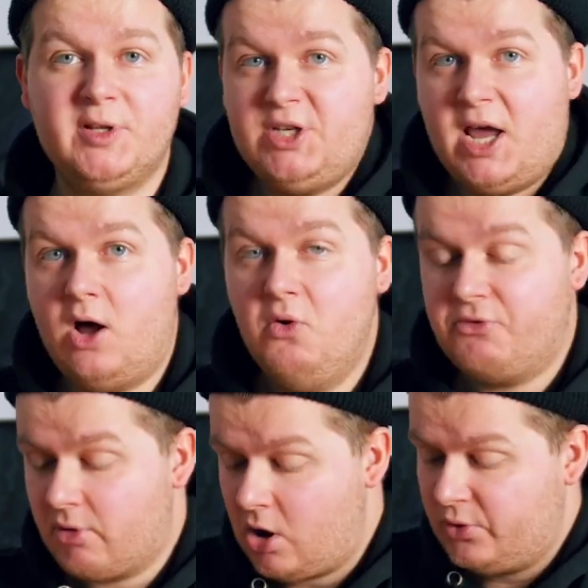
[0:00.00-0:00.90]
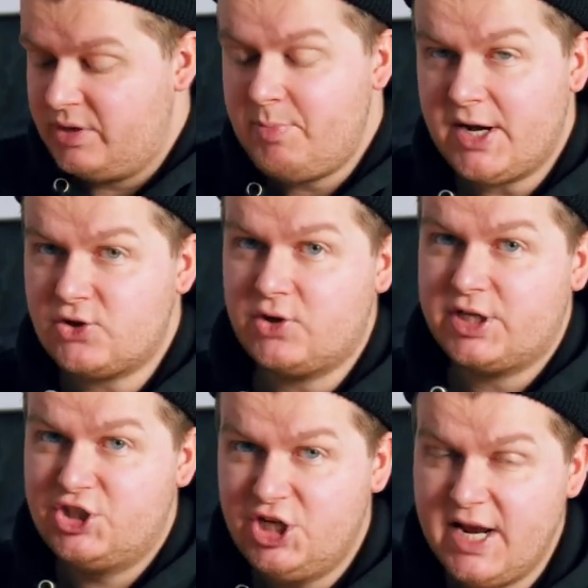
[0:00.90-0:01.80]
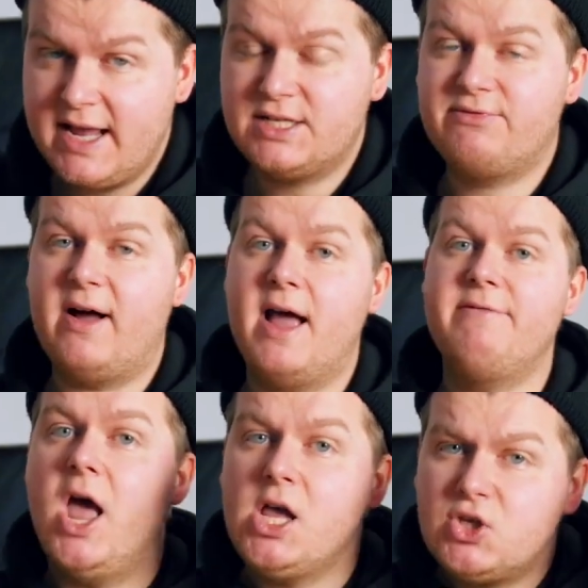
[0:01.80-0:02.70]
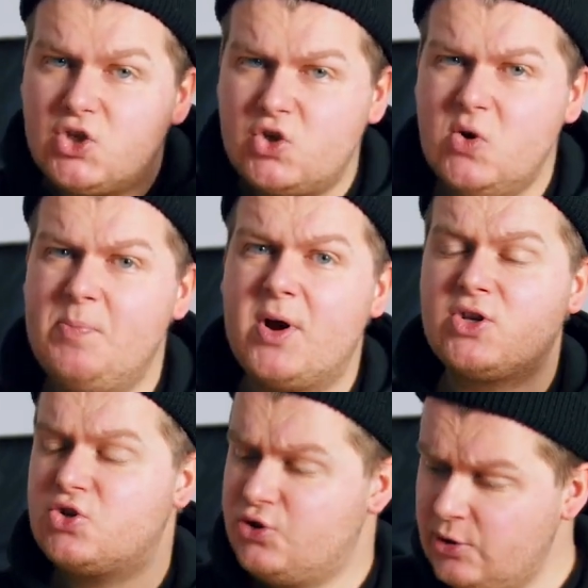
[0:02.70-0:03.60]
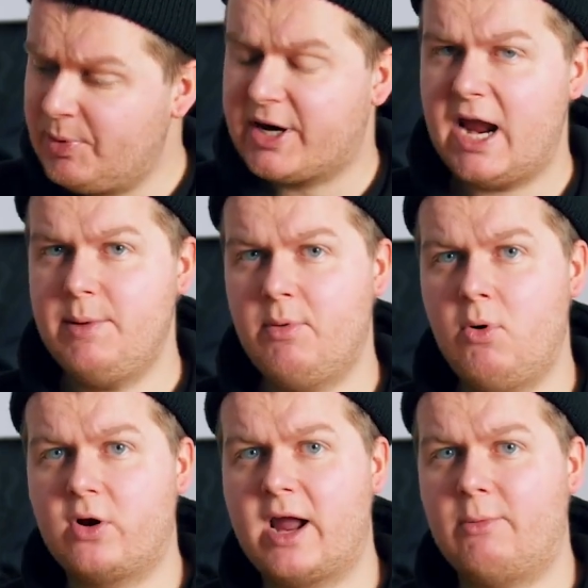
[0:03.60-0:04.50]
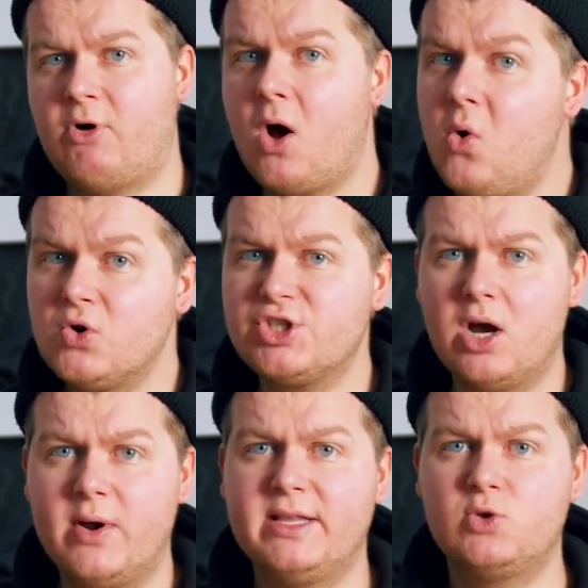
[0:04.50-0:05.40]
But yeah, overall, the Panasonic GH5 is super capable camera also in